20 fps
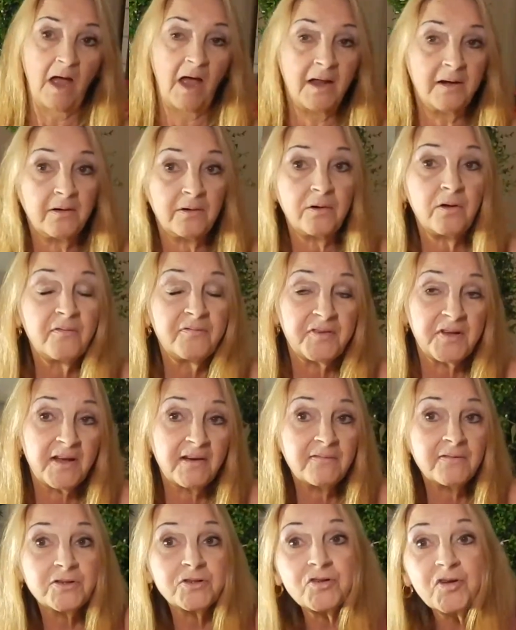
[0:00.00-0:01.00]
I don't know if you
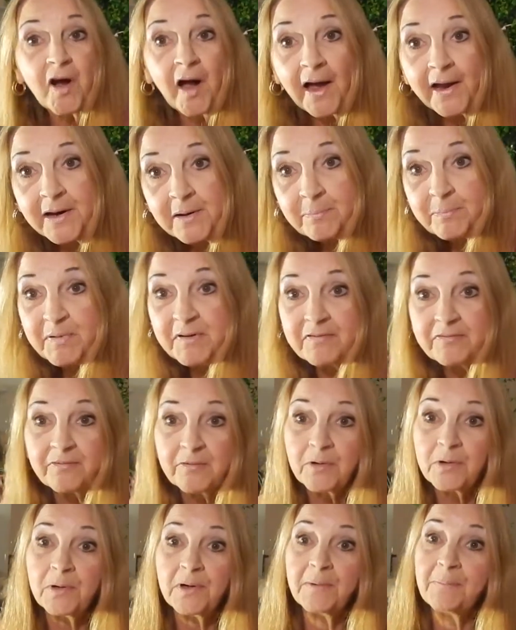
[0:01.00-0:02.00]
ever tried it
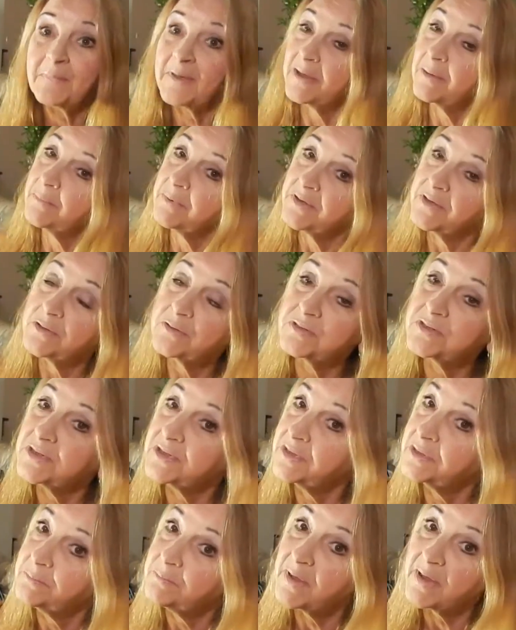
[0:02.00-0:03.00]
before. Maybe you
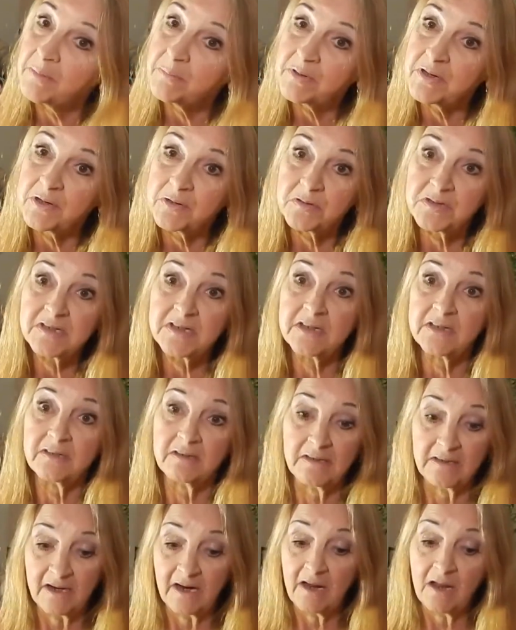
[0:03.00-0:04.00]
did, maybe you
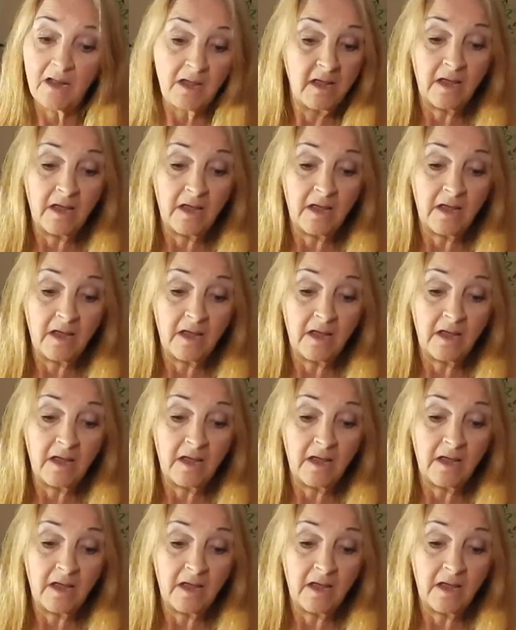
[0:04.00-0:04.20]
didn't.